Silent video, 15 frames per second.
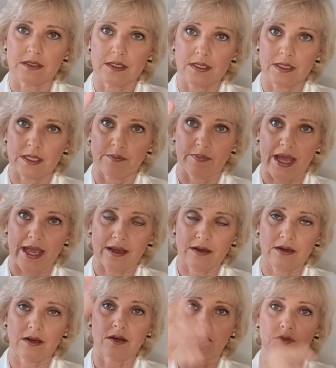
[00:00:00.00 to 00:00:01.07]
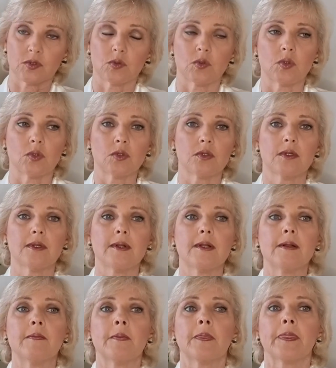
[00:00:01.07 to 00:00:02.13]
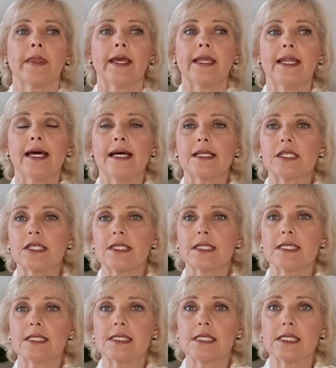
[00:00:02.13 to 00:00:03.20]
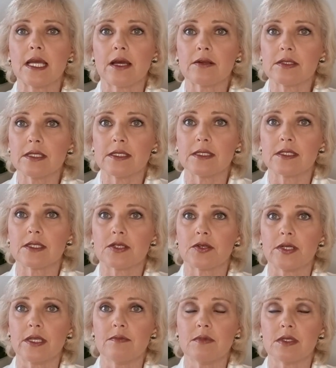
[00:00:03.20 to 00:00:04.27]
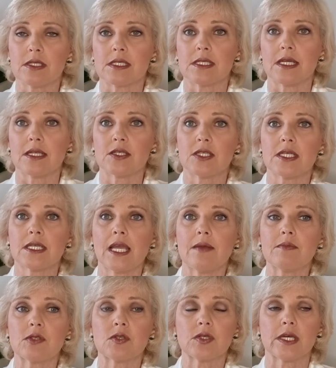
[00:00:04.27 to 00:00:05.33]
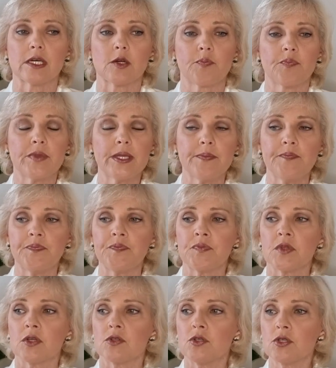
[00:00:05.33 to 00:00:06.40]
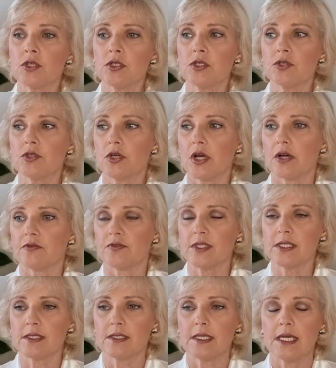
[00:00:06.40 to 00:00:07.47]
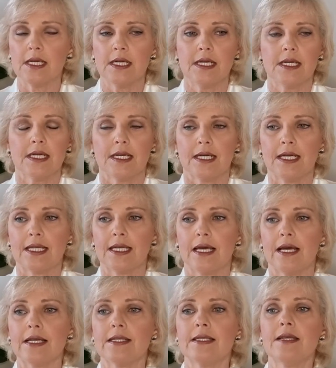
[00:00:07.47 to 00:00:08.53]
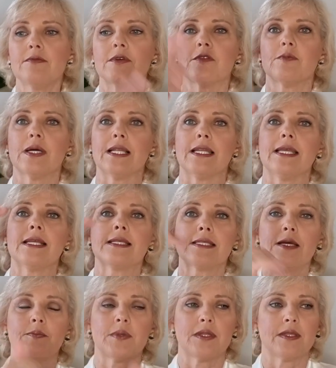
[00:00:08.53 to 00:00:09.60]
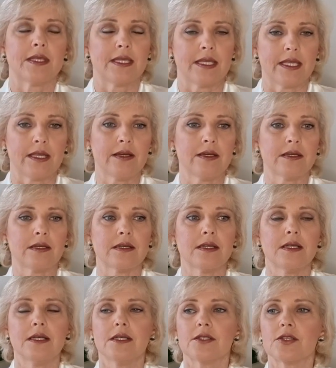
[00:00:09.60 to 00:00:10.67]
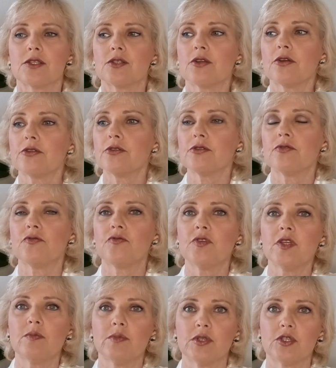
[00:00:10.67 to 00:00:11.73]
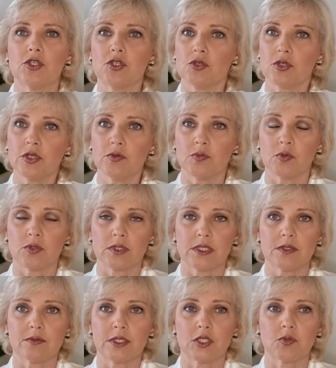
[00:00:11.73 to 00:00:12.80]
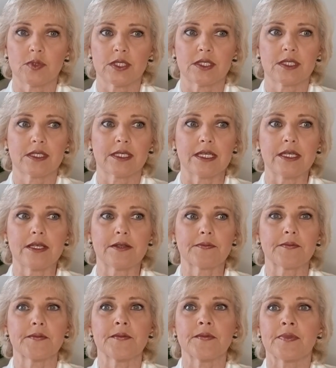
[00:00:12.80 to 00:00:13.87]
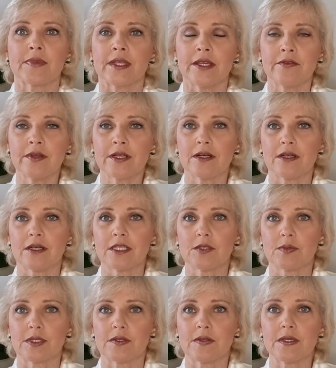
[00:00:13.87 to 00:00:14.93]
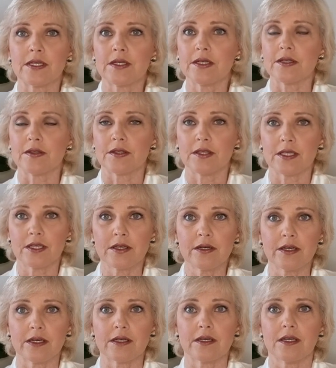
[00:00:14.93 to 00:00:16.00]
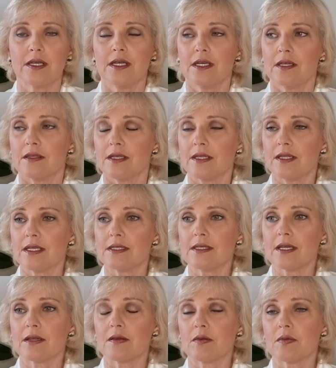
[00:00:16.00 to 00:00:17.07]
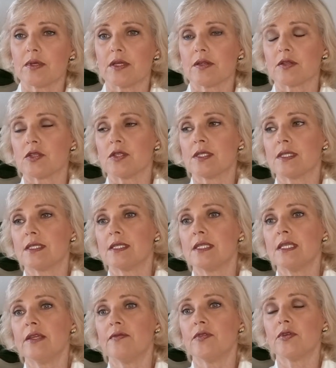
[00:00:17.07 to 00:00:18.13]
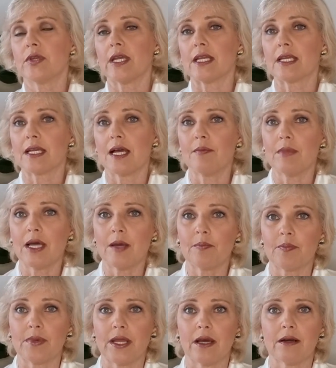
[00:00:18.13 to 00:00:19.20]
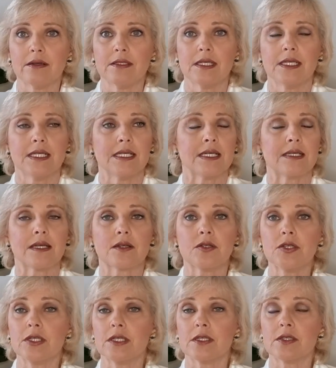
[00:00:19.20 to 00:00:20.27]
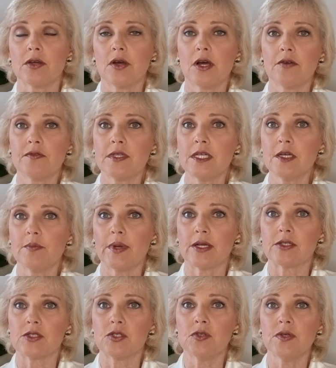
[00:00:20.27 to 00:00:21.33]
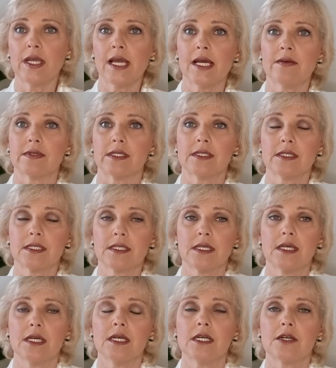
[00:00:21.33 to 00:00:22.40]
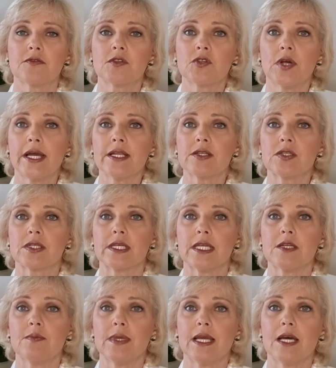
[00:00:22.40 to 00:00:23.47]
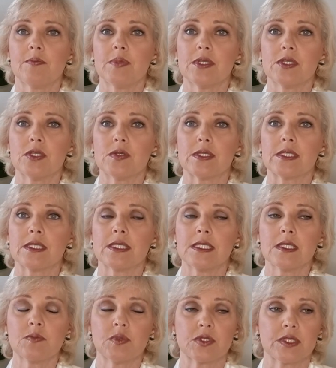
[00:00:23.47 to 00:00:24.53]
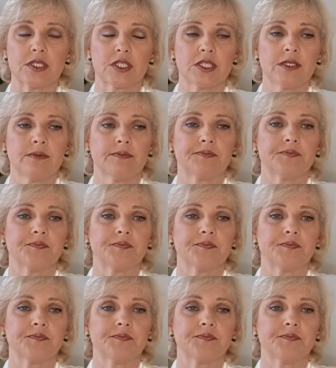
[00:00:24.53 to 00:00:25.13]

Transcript: in the back of the hall. And I just shouted and screamed, and she came to help me, took her to the office. I lied there with my legs up in the air, and she started to feed me sugar water, which was getting, every glass was thicker and thicker. And then they said, just see if you can come up now. And I couldn't. So after about 2 hours of trying to get me up into a sitting position,